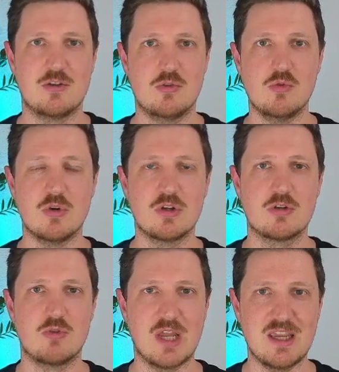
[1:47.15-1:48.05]
to
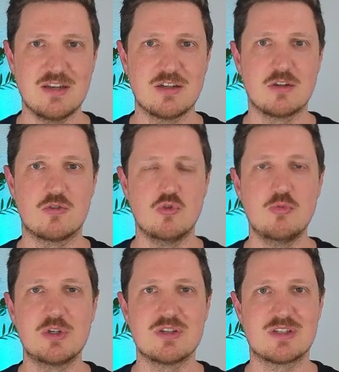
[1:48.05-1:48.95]
create
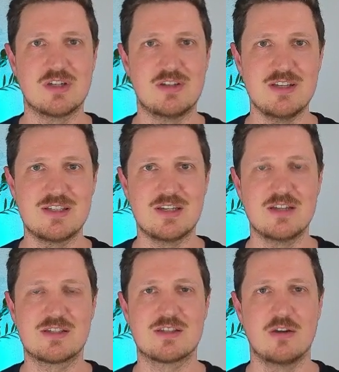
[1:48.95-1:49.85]
grouped
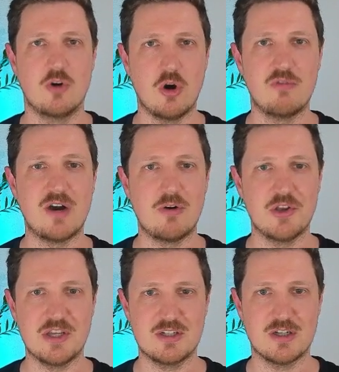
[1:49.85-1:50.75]
statistics of our
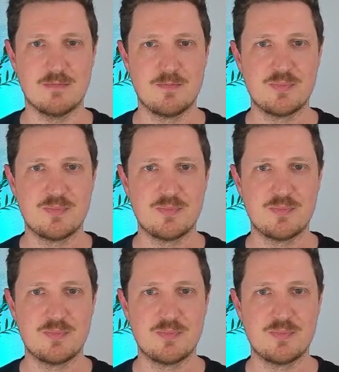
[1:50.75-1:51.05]
data.